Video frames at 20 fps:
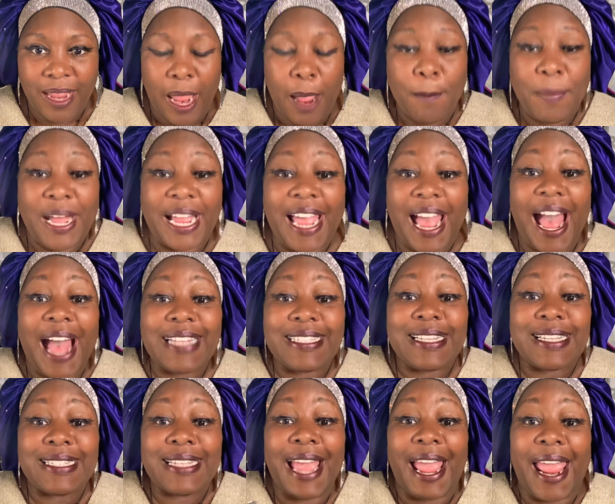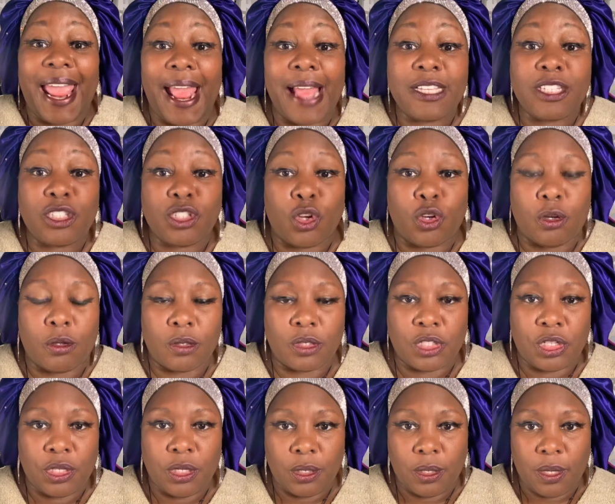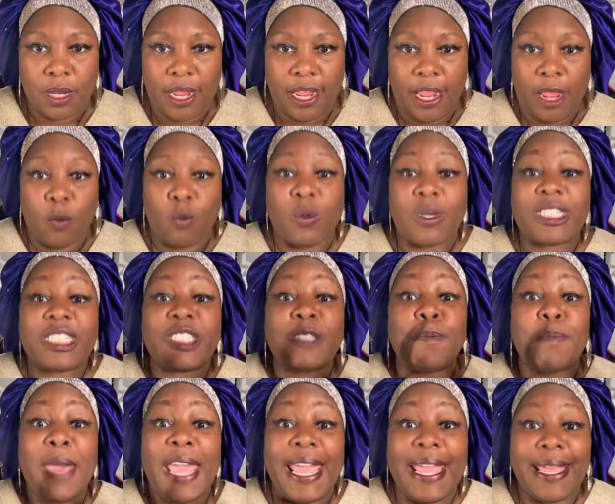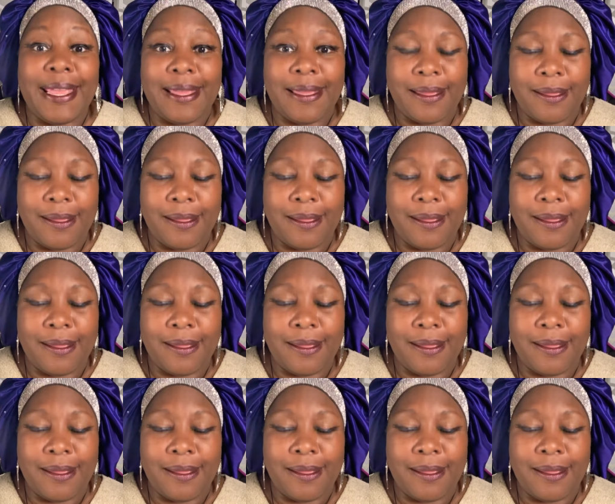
But God just answered it was me.